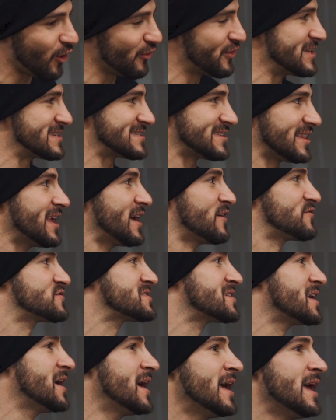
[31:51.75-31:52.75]
these lifts
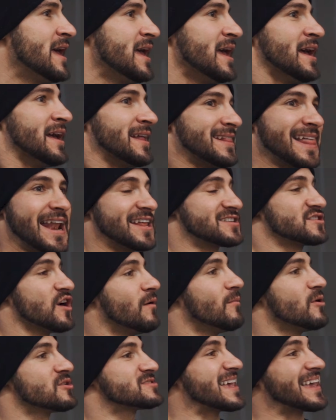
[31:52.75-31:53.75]
that it's
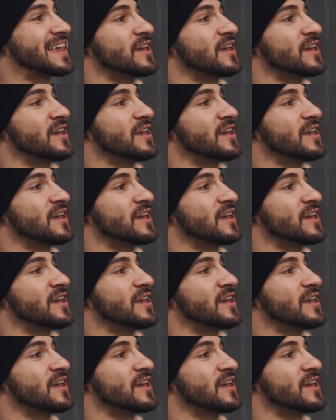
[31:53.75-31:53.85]
almost like